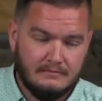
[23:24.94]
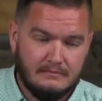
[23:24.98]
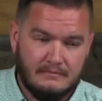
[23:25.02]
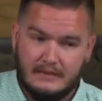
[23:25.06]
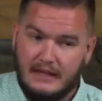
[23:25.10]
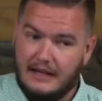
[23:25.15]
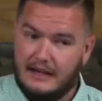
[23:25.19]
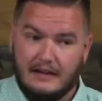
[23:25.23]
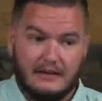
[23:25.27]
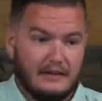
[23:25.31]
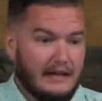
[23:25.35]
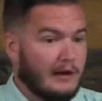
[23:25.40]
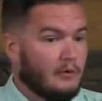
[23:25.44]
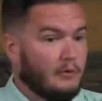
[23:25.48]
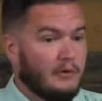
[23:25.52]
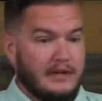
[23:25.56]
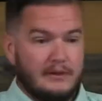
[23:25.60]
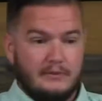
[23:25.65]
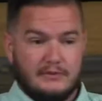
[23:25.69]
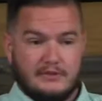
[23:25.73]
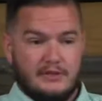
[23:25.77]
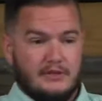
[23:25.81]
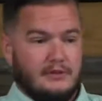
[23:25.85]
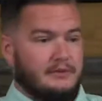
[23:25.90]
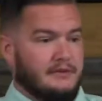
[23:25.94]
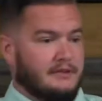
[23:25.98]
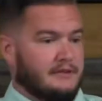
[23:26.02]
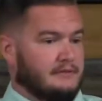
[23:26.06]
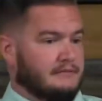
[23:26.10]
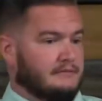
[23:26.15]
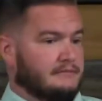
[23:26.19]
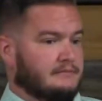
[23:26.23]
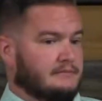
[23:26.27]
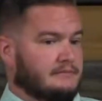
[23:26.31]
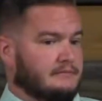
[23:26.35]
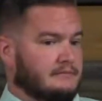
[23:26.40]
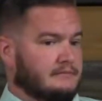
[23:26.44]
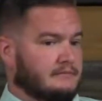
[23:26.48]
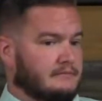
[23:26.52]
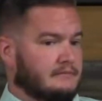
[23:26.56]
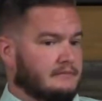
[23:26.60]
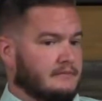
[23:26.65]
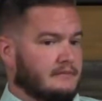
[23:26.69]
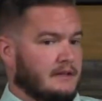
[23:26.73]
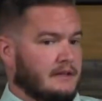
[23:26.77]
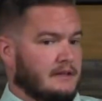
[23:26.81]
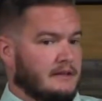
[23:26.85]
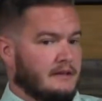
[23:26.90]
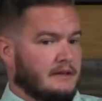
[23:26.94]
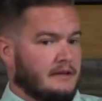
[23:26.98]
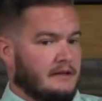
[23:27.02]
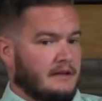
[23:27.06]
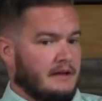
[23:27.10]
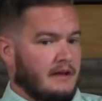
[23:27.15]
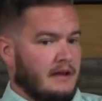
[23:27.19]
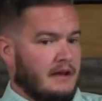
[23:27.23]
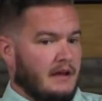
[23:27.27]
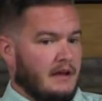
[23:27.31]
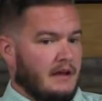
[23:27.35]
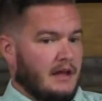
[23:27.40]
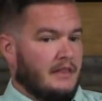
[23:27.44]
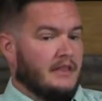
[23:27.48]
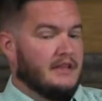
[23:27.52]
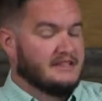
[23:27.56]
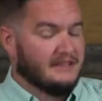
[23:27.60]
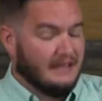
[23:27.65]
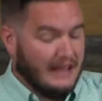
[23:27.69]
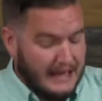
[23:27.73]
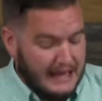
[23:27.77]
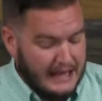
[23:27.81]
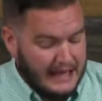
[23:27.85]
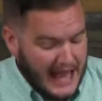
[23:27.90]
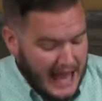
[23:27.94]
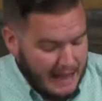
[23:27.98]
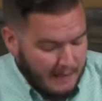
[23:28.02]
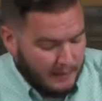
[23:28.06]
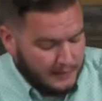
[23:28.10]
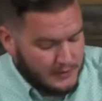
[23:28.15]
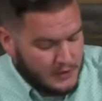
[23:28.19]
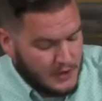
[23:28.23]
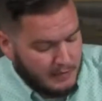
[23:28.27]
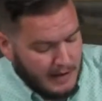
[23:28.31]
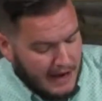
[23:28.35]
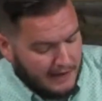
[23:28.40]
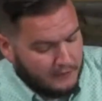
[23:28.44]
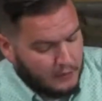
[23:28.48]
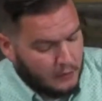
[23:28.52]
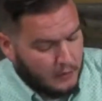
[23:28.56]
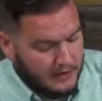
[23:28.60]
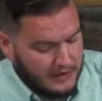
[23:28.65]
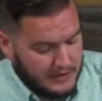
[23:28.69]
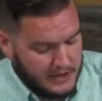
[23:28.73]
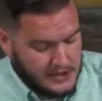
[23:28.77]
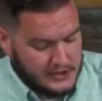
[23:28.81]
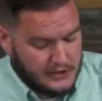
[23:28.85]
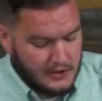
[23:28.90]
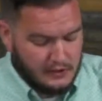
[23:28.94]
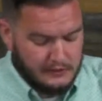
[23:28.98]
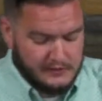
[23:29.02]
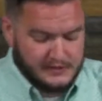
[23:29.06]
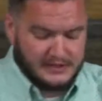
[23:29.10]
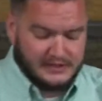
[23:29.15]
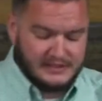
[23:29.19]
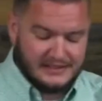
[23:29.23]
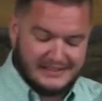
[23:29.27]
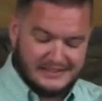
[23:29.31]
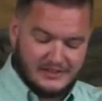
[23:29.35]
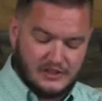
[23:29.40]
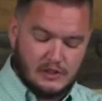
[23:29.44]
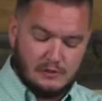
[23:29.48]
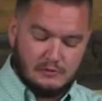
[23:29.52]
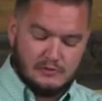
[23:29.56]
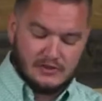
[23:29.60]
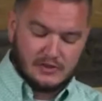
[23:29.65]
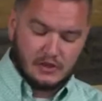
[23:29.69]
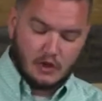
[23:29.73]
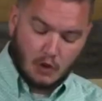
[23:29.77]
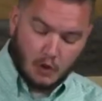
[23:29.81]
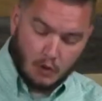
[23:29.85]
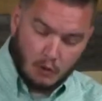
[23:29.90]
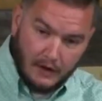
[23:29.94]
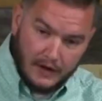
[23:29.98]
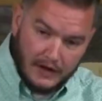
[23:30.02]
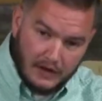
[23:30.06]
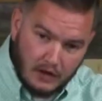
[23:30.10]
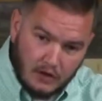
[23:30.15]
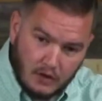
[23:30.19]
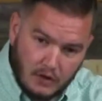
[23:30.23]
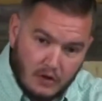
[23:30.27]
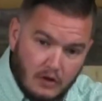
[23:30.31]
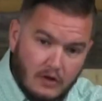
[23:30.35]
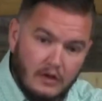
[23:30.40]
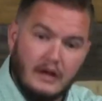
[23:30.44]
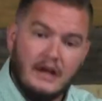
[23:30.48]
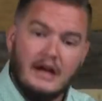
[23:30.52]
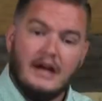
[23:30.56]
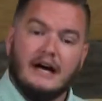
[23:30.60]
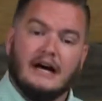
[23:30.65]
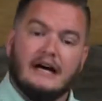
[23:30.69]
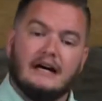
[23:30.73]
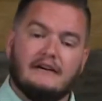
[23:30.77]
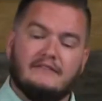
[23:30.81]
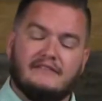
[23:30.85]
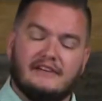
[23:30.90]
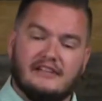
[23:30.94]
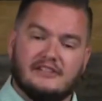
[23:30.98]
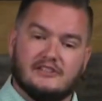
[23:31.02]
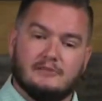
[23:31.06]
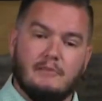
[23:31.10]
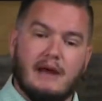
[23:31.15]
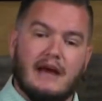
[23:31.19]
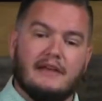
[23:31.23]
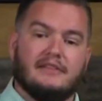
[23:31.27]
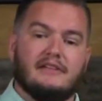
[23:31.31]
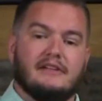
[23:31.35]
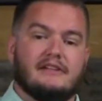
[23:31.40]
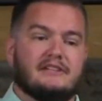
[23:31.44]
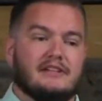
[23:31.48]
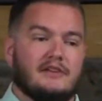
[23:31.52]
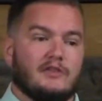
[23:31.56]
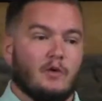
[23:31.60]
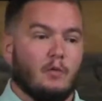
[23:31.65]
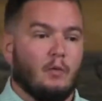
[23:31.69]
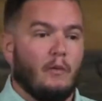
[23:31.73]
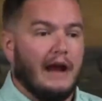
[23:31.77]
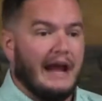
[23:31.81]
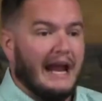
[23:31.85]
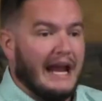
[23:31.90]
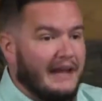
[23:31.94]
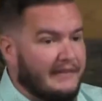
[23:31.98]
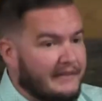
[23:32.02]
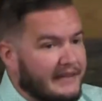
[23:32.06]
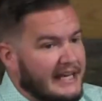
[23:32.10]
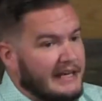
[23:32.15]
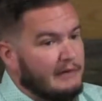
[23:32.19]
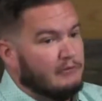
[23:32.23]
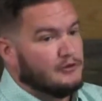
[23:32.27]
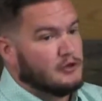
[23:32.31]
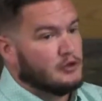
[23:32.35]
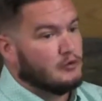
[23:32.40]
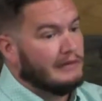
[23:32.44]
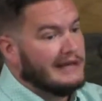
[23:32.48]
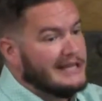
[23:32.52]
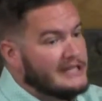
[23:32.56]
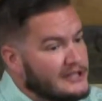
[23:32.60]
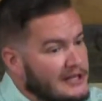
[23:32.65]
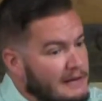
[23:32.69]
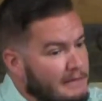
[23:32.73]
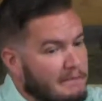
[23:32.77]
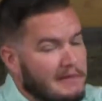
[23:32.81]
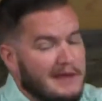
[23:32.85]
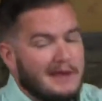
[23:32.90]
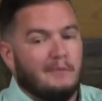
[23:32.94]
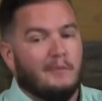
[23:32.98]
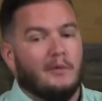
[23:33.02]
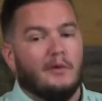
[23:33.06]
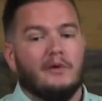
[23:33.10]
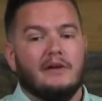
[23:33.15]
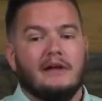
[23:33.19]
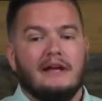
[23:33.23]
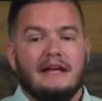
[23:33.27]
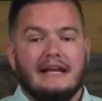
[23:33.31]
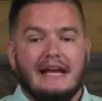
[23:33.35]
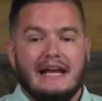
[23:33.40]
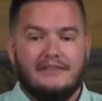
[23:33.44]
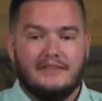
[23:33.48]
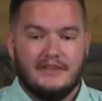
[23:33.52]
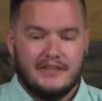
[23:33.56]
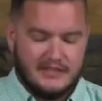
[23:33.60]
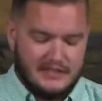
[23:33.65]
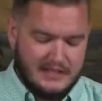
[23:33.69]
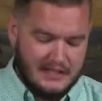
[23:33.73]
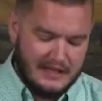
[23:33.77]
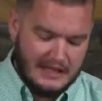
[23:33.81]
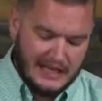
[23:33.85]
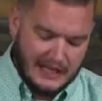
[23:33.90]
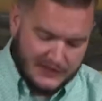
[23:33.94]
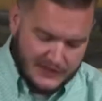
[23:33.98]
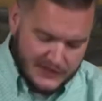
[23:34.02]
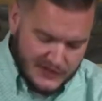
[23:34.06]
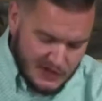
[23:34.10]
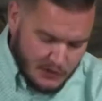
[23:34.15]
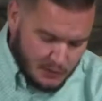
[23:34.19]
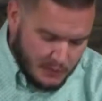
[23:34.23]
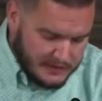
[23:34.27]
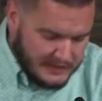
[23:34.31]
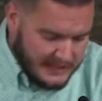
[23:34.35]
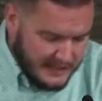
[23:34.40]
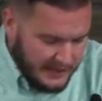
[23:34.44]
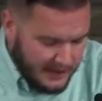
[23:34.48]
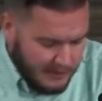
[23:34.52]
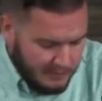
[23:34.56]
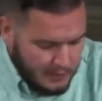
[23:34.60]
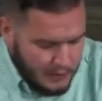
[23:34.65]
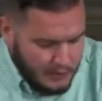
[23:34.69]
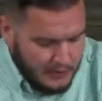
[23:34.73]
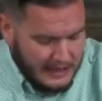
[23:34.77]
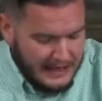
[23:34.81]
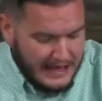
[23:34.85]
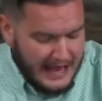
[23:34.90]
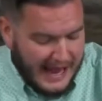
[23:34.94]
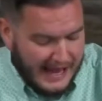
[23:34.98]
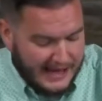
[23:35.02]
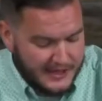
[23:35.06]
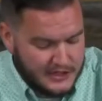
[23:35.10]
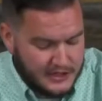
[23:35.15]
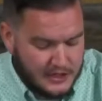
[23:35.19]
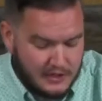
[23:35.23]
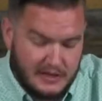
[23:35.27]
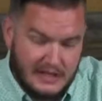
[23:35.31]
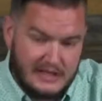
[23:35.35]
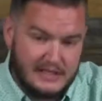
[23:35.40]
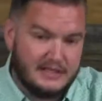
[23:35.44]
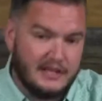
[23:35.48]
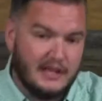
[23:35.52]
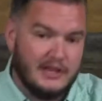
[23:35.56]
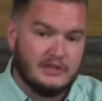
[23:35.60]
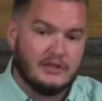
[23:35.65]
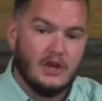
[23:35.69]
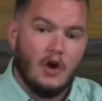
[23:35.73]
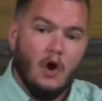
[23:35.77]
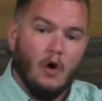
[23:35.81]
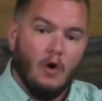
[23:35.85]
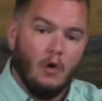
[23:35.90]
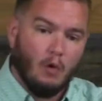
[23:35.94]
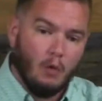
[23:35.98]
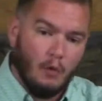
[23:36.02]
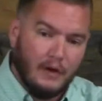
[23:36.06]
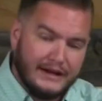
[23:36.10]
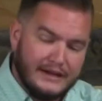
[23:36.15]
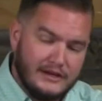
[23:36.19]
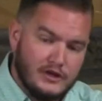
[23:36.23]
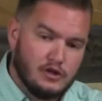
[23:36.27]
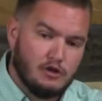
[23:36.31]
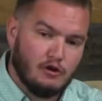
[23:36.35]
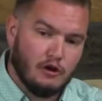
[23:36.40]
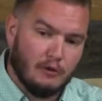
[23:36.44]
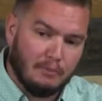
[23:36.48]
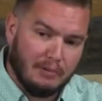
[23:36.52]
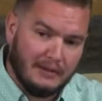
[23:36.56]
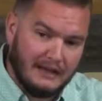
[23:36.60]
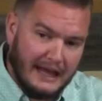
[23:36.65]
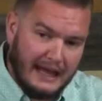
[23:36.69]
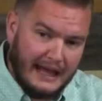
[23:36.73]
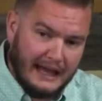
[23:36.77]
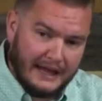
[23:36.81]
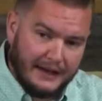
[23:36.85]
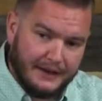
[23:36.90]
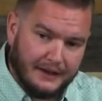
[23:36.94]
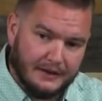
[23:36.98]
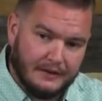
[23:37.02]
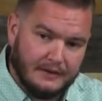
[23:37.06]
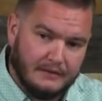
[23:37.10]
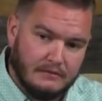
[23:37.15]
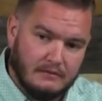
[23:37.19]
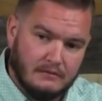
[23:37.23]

They didn't like what he was doing. And this lady came up to him after one of the services, and she was critical of his methods and the way that he was reaching people in the city. And this is what D.L. Moody asked her. He says, "What is your plan?"